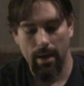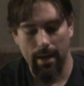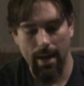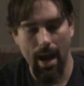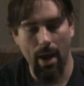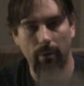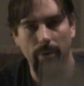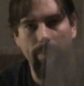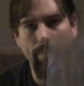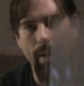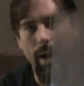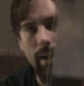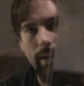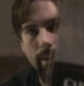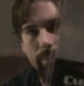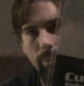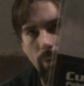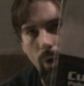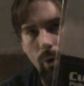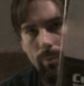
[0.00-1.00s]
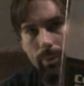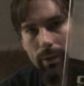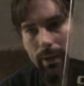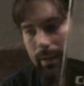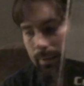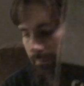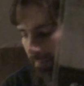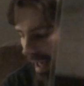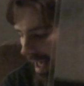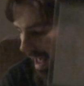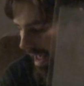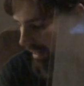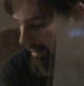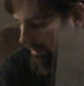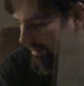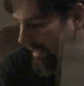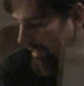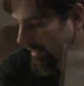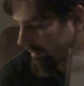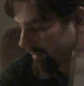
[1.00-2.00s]
Now with polypropylene
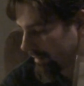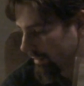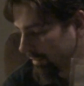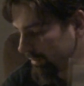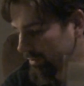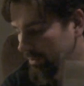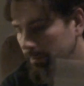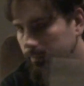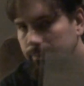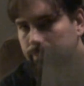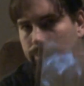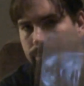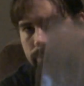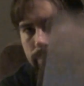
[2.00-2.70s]
bags like this,